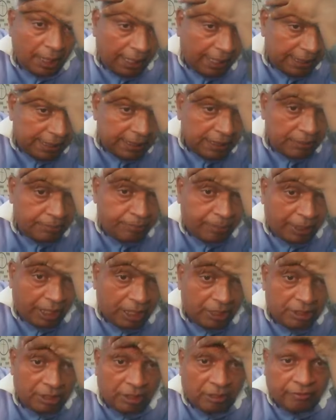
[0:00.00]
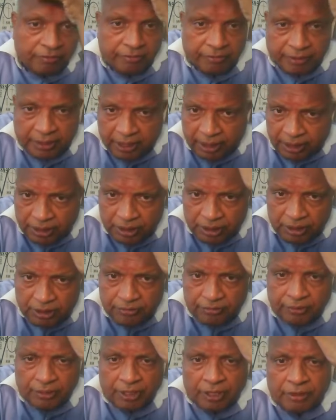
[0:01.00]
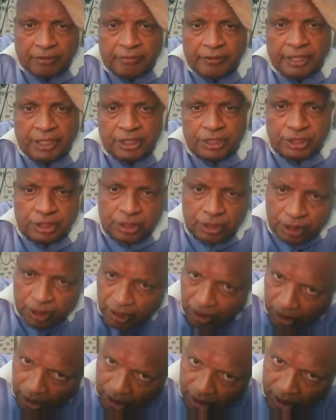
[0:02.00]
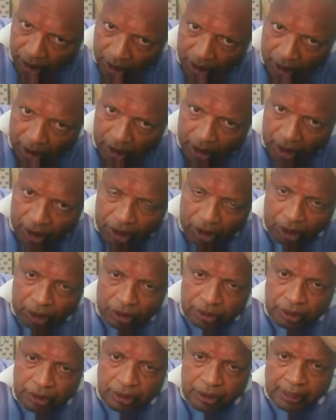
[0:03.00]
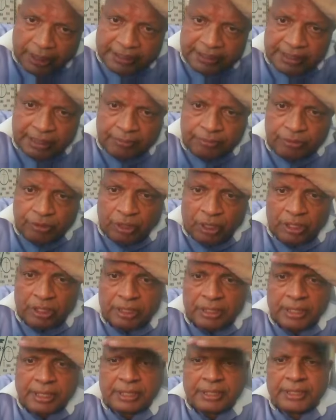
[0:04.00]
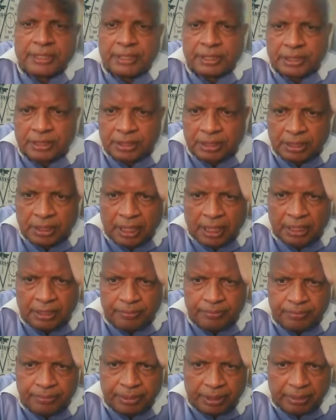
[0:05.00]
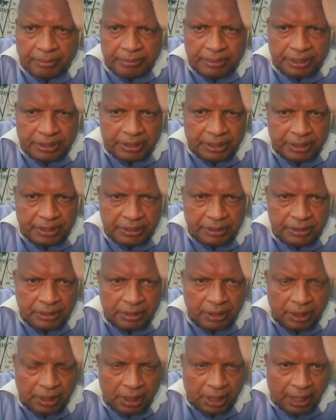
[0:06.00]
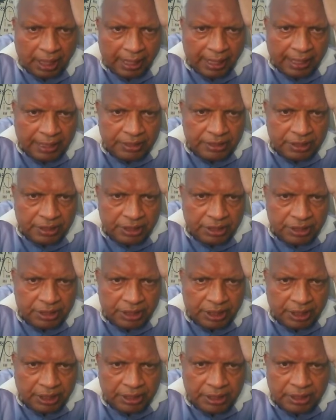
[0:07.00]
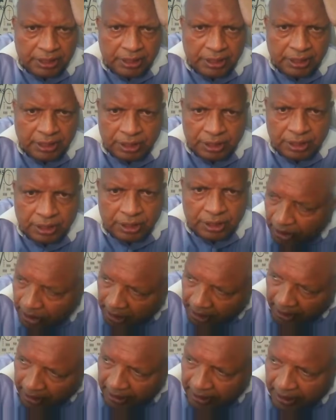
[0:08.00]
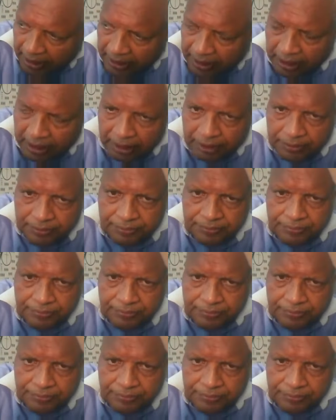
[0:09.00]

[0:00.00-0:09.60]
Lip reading: Any part of works for which subcontract is not permitted as stated in contract data.